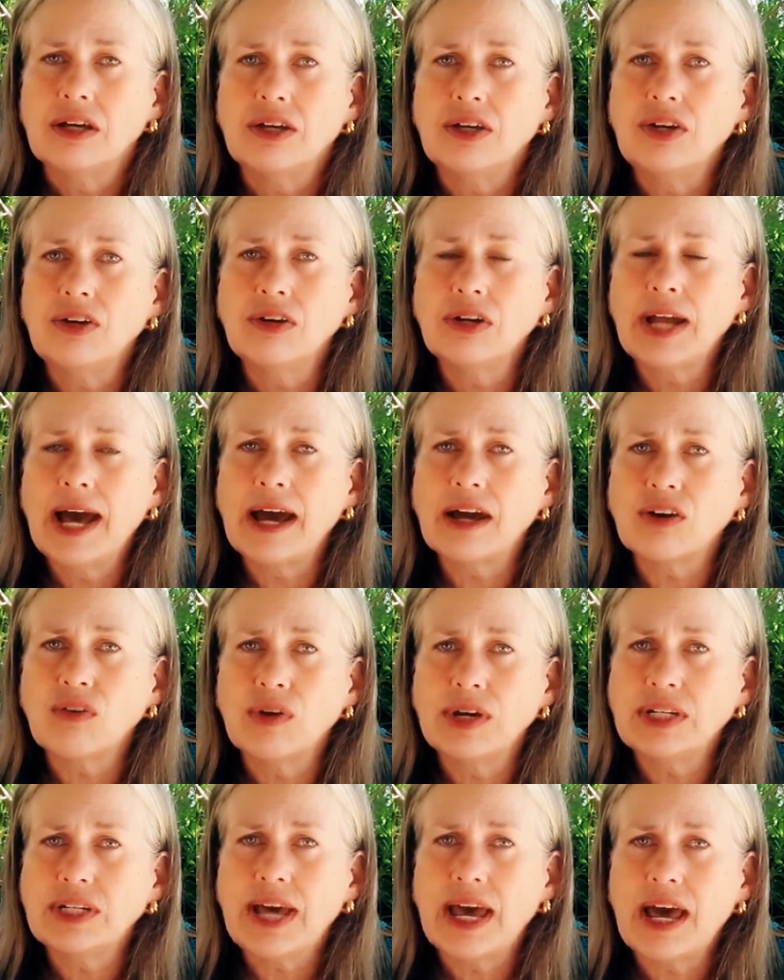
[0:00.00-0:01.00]
you're not
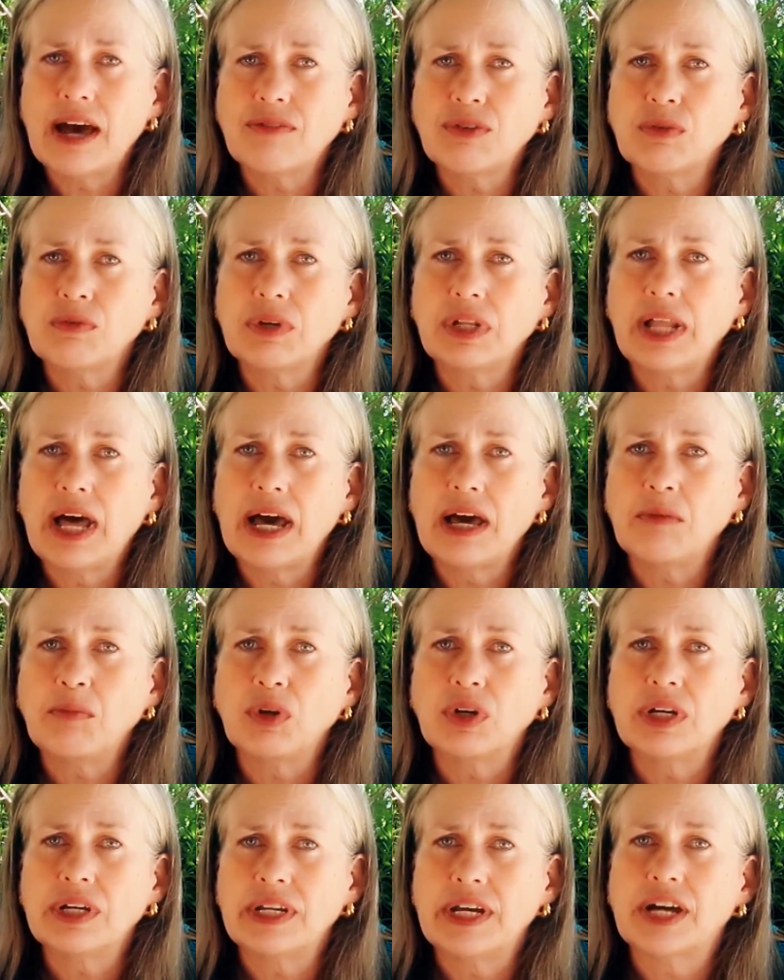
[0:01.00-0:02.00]
going to have a
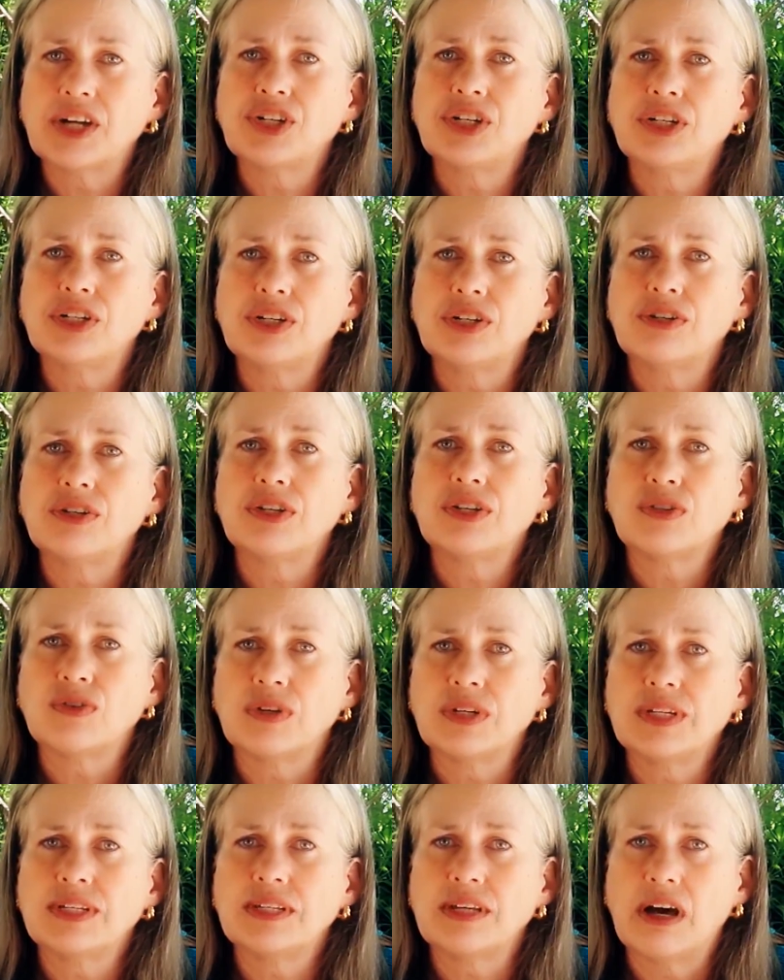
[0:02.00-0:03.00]
reliable connection to your
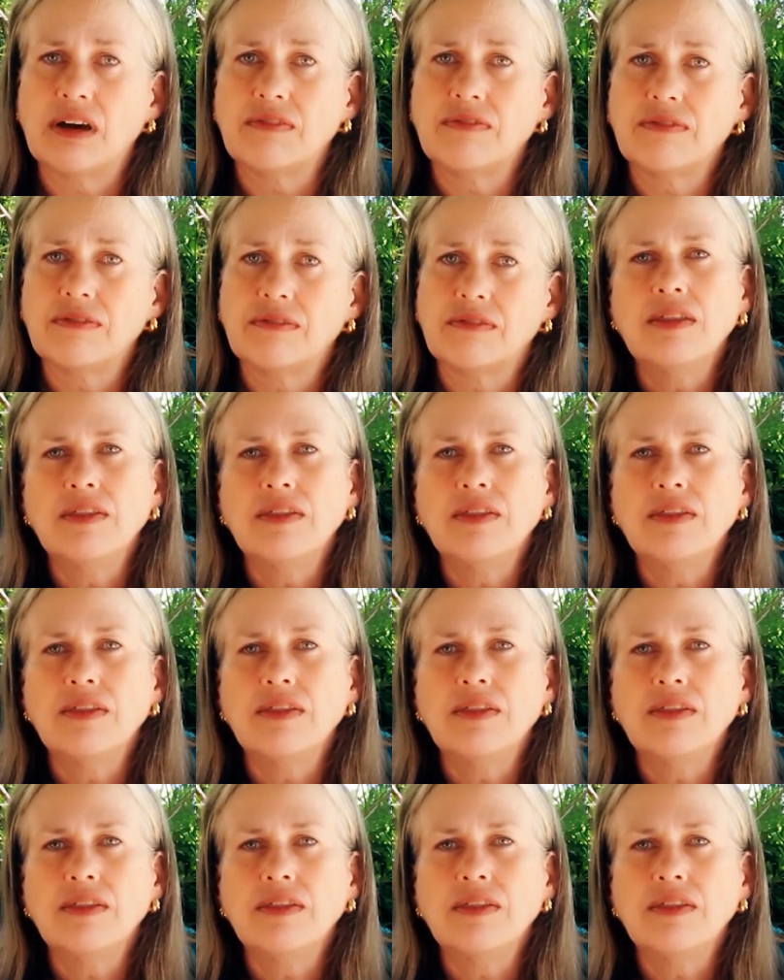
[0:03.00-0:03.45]
source self.